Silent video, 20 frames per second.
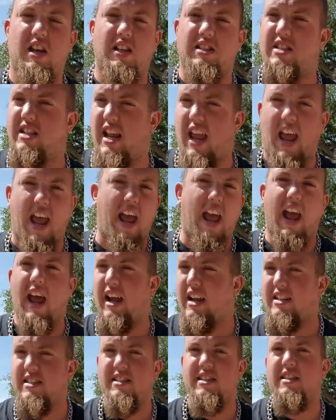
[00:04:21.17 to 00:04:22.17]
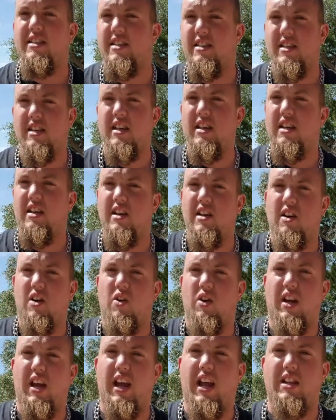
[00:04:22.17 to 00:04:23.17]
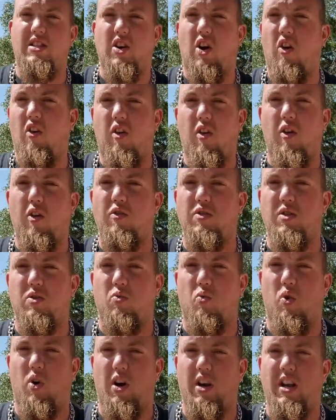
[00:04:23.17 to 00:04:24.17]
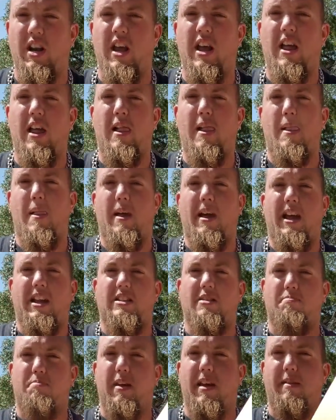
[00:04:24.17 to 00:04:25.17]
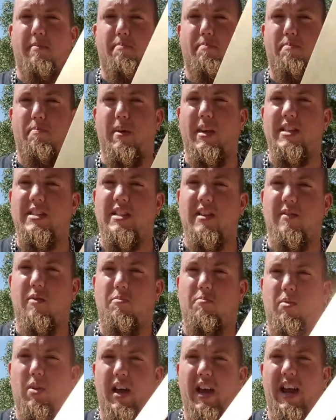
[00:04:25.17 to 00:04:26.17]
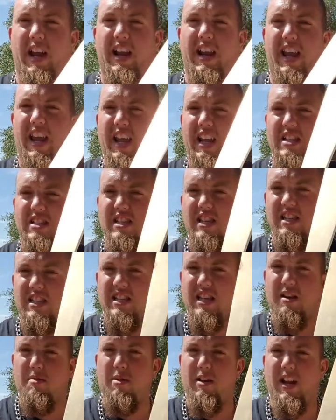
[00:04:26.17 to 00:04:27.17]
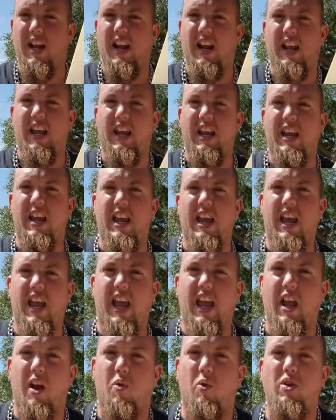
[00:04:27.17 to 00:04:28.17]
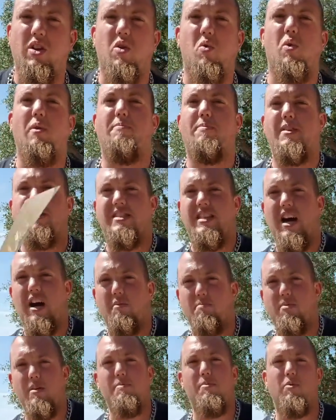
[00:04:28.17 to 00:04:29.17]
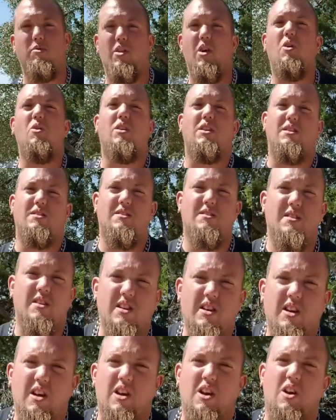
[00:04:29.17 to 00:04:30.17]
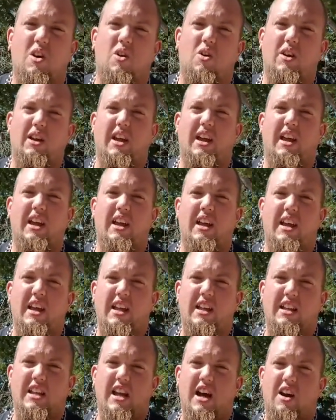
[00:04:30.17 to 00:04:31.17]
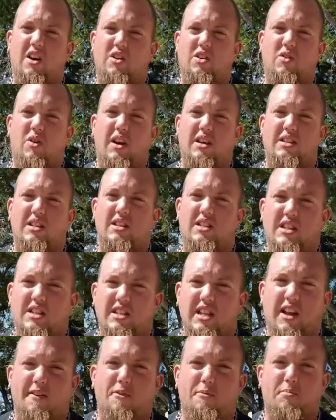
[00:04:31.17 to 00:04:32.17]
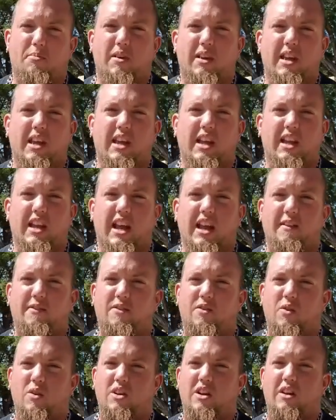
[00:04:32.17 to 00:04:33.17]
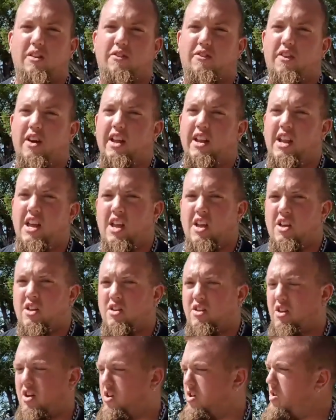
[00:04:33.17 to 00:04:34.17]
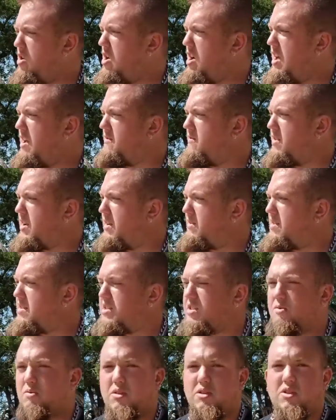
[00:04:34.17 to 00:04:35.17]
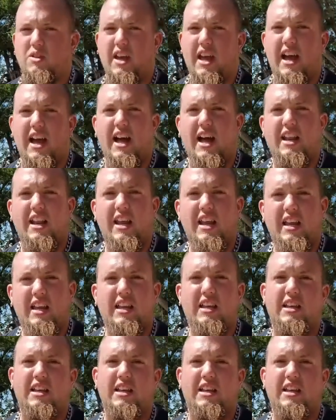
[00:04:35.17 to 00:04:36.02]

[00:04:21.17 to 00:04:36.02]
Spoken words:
it's an axe. Okay, it's all of those in one. It's a big beast of a blade. It's intimidating, and when you whip this out, people notice. Okay, now, do I suggest ever bringing a knife to a gunfight? No. But if this is what you had,